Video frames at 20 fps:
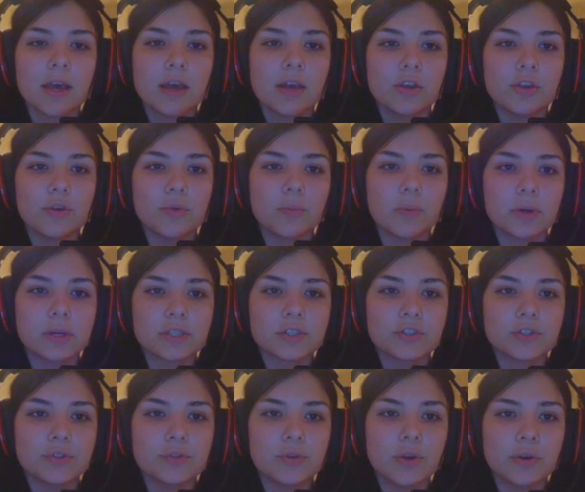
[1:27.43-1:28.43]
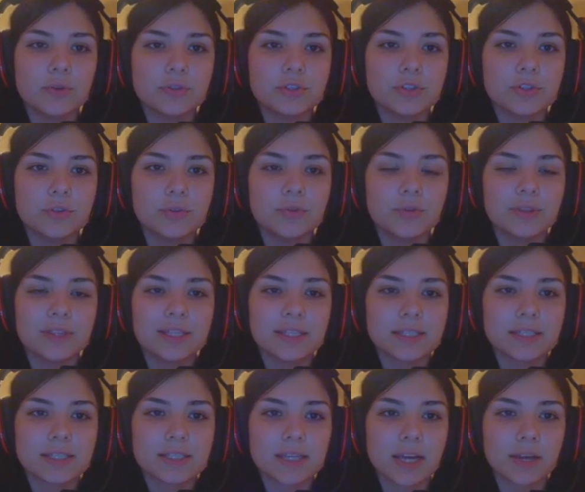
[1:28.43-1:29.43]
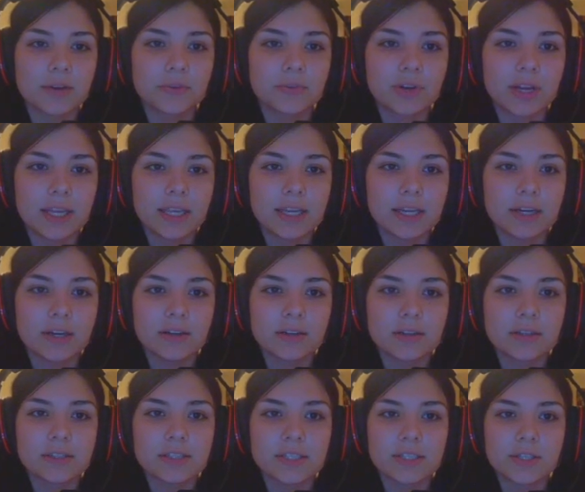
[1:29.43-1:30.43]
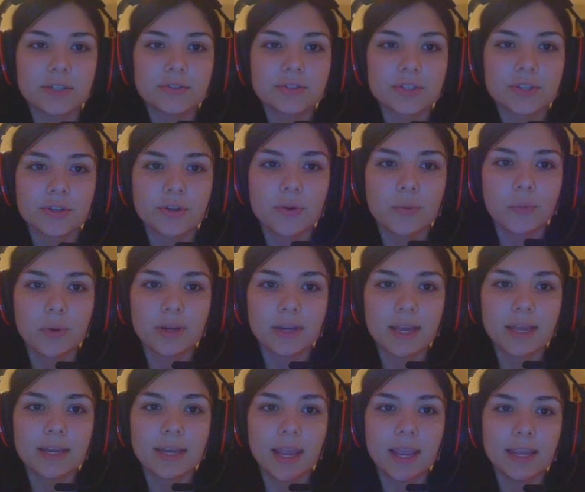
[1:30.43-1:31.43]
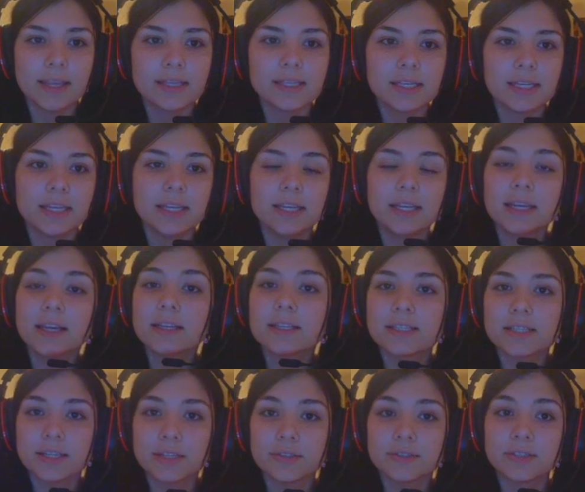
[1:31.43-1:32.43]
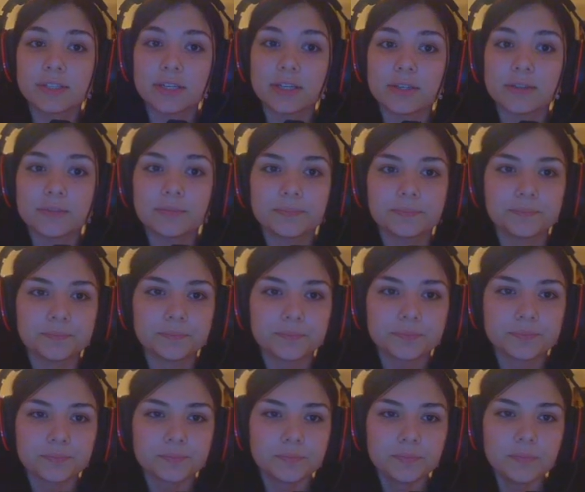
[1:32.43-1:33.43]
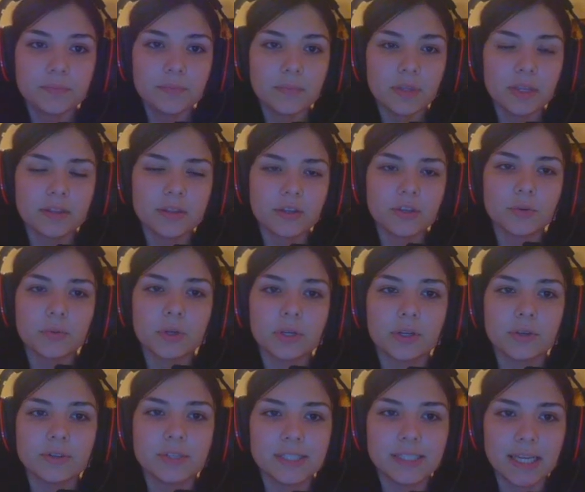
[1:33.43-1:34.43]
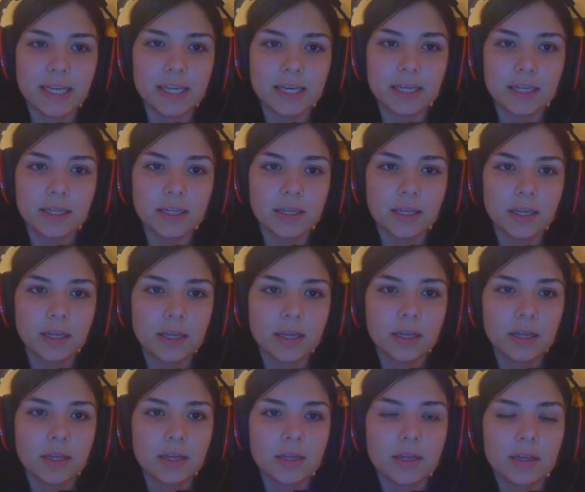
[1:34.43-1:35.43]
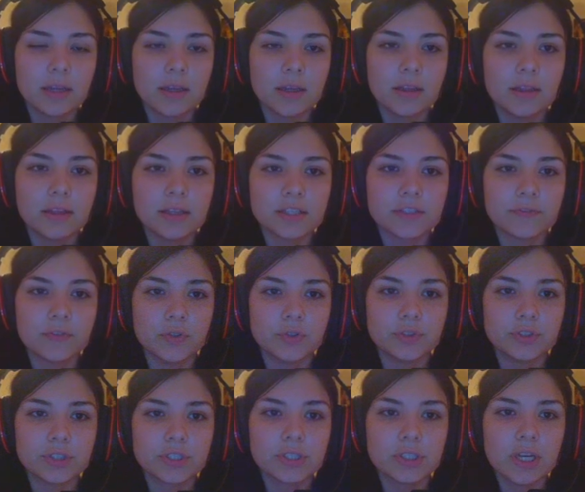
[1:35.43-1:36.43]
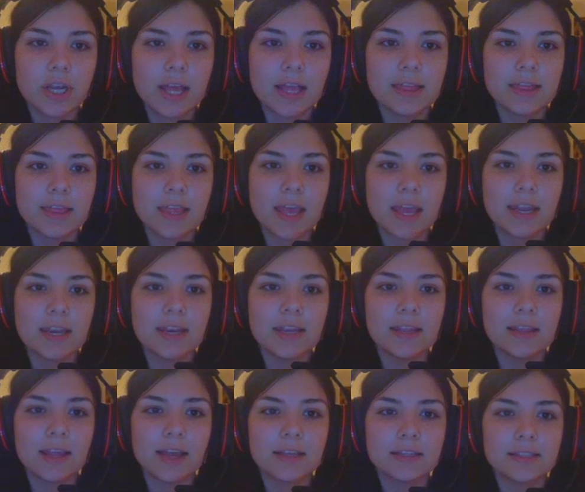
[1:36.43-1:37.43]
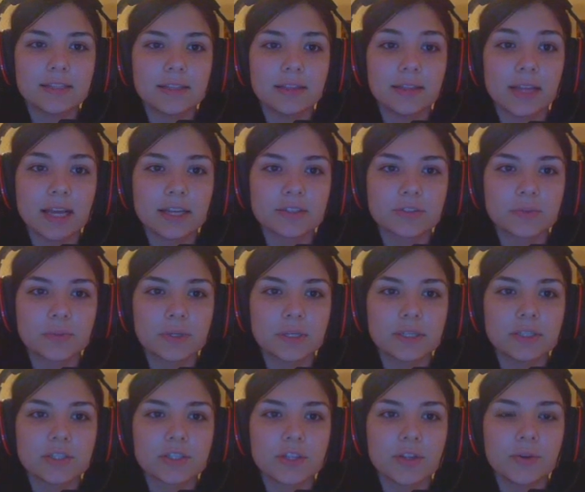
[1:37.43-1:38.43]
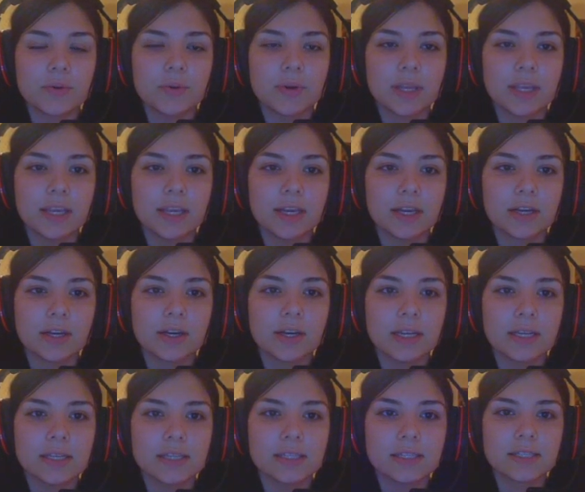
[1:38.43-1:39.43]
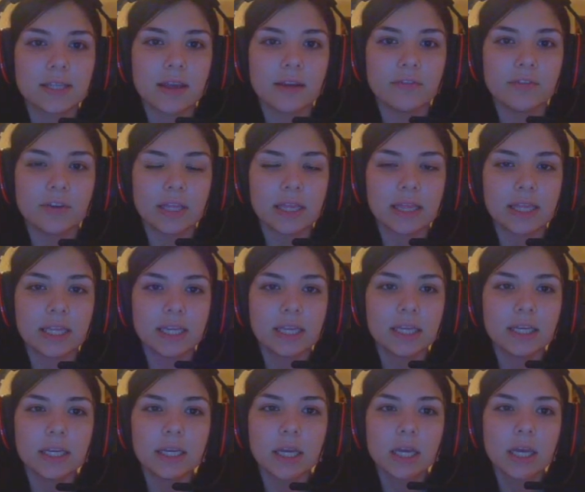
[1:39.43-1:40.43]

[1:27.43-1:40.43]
you want to go to this title right here, 00198E00. Then you want to go to data, this folder, and then that is the last one. So here is everything,